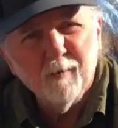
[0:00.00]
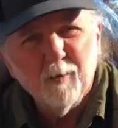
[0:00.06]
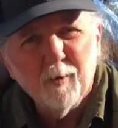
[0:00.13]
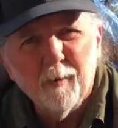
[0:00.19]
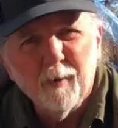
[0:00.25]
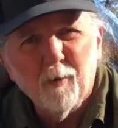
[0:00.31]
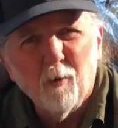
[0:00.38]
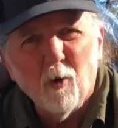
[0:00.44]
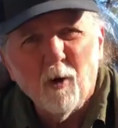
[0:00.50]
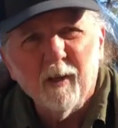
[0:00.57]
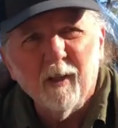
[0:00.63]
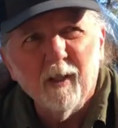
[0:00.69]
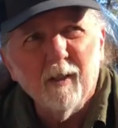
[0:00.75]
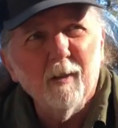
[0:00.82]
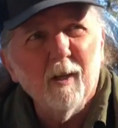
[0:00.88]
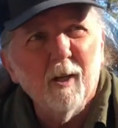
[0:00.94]
to be
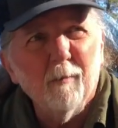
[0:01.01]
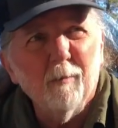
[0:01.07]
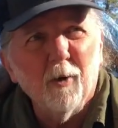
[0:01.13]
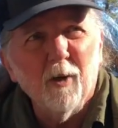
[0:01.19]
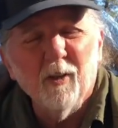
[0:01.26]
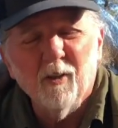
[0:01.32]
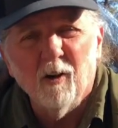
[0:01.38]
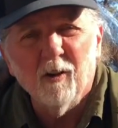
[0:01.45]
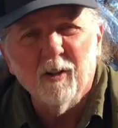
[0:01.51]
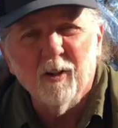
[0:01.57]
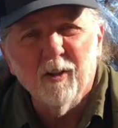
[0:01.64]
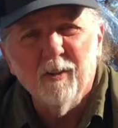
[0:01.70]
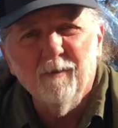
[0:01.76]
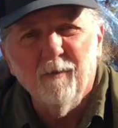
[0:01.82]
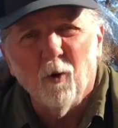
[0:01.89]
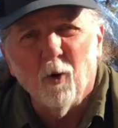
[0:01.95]
working pretty darn
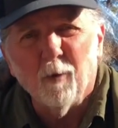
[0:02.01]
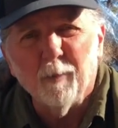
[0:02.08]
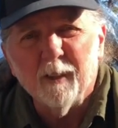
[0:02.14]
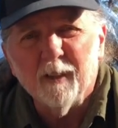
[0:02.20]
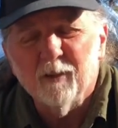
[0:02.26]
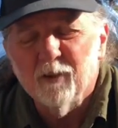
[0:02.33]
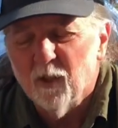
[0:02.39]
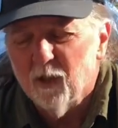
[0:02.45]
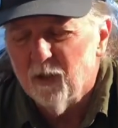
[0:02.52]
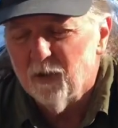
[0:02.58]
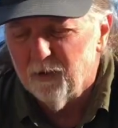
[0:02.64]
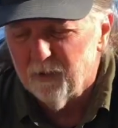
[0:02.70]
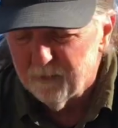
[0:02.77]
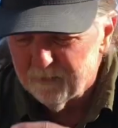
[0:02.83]
good for me, so